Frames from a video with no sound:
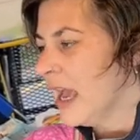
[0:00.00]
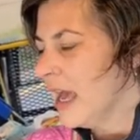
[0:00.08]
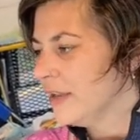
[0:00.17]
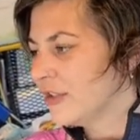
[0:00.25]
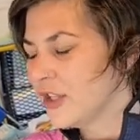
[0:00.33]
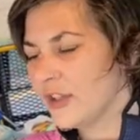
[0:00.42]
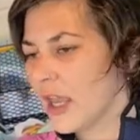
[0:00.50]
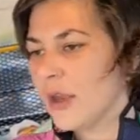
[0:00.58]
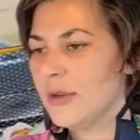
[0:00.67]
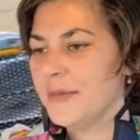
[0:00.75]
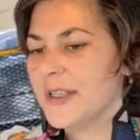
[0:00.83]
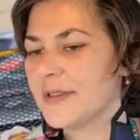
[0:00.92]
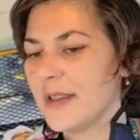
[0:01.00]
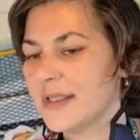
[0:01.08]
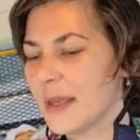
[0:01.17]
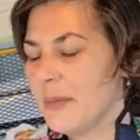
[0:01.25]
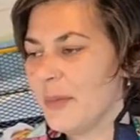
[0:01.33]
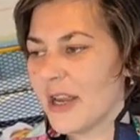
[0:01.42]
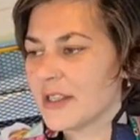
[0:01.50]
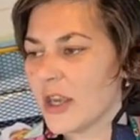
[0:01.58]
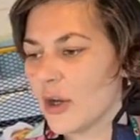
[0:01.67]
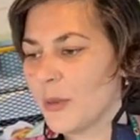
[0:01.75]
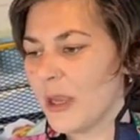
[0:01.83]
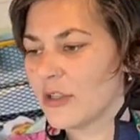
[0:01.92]
And the only reason they sent me back to
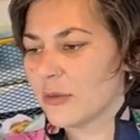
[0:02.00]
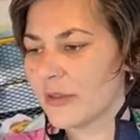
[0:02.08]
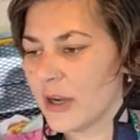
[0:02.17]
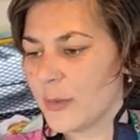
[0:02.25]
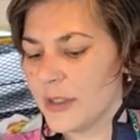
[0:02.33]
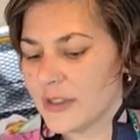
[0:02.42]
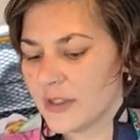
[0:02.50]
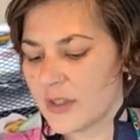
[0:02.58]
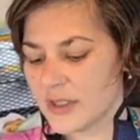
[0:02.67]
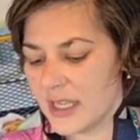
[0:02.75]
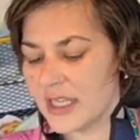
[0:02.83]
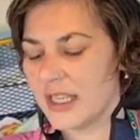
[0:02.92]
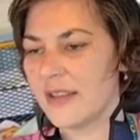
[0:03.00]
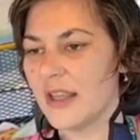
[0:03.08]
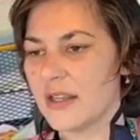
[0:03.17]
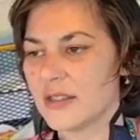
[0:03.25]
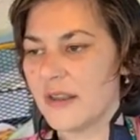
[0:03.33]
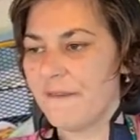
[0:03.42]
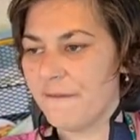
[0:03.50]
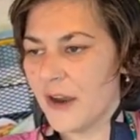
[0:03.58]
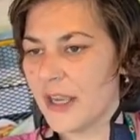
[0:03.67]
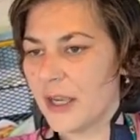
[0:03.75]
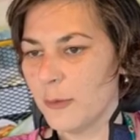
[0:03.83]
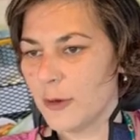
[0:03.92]
that occupational therapist is because they didn't get the answer they
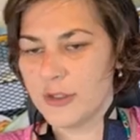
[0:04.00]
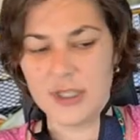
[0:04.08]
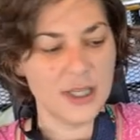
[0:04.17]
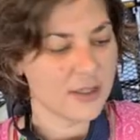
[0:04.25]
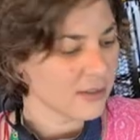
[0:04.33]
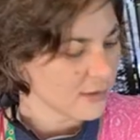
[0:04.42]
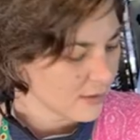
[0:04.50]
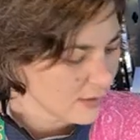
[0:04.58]
fucking wanted.